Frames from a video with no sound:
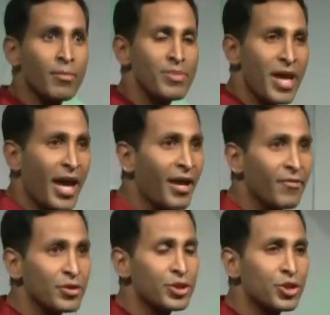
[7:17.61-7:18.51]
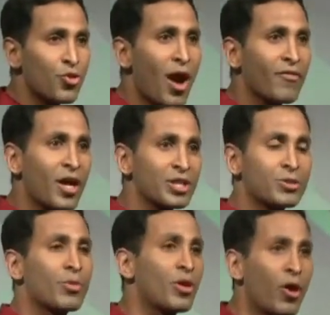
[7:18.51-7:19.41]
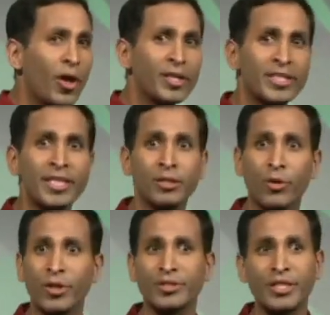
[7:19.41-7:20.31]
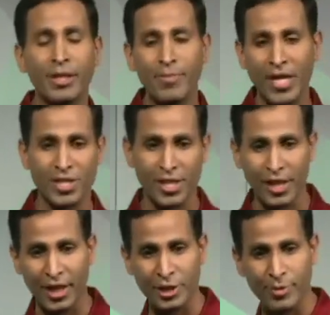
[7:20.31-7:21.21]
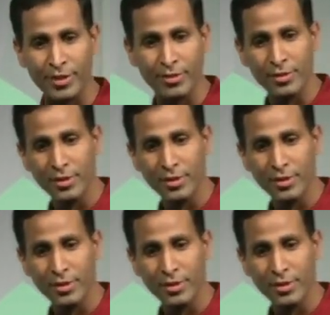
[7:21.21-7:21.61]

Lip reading: behaviors to drive customer loyalty and patient engagement.